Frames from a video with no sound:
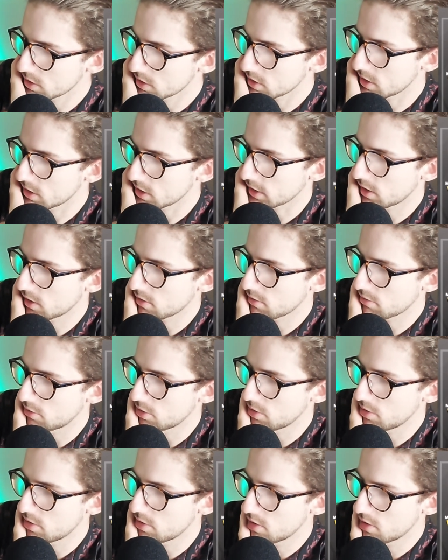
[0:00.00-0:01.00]
can't get it
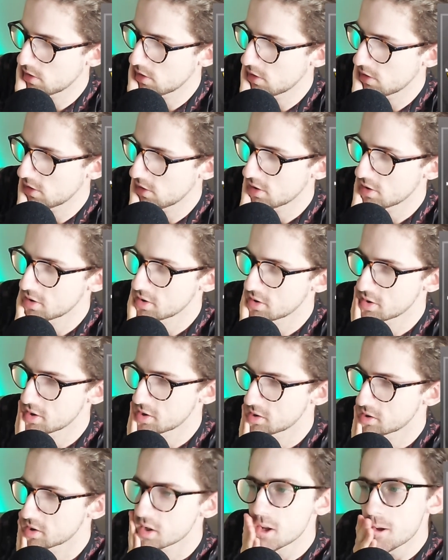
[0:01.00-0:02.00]
through.
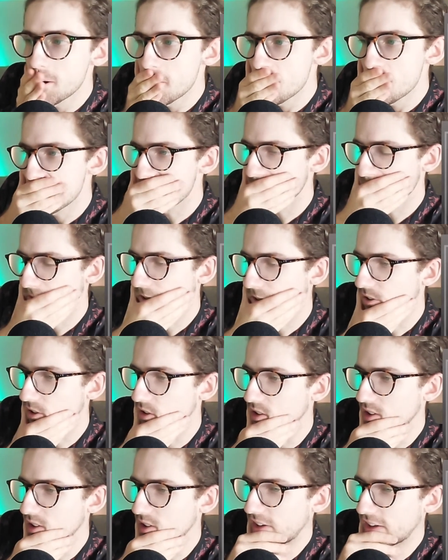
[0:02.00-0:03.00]
Oh, this
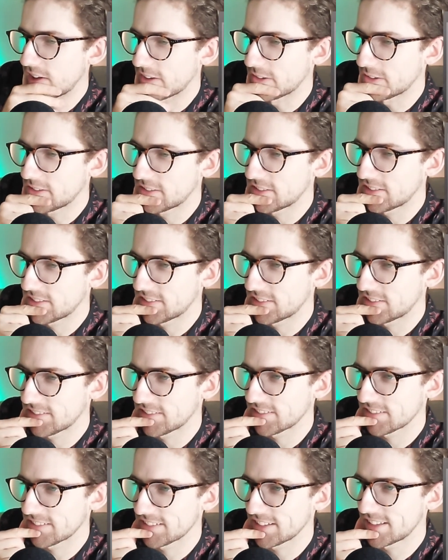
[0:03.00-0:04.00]
is it now.
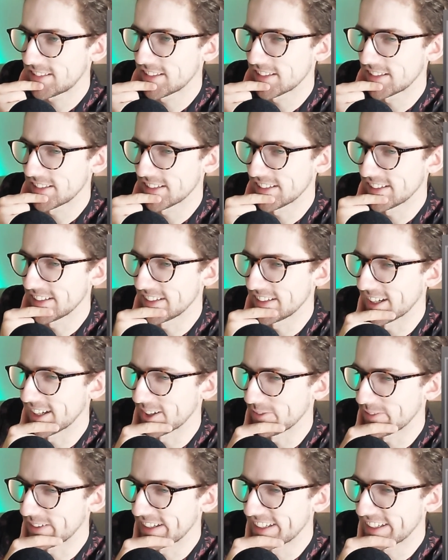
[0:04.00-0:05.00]
This is it now,
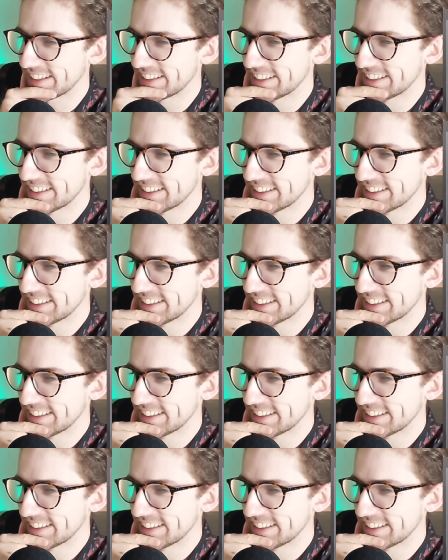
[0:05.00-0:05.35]
man.